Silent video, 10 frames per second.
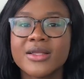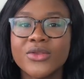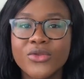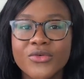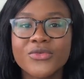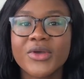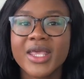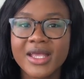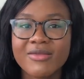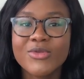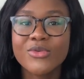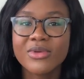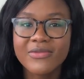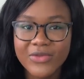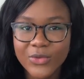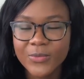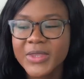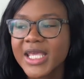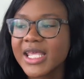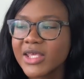Don't forget to review.
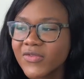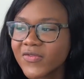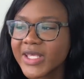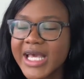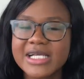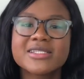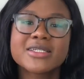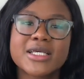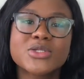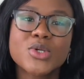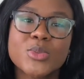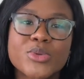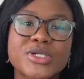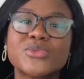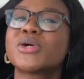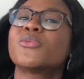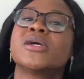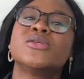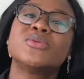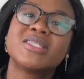If it has to get to a point where
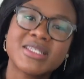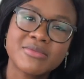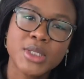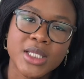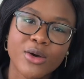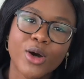when you see me,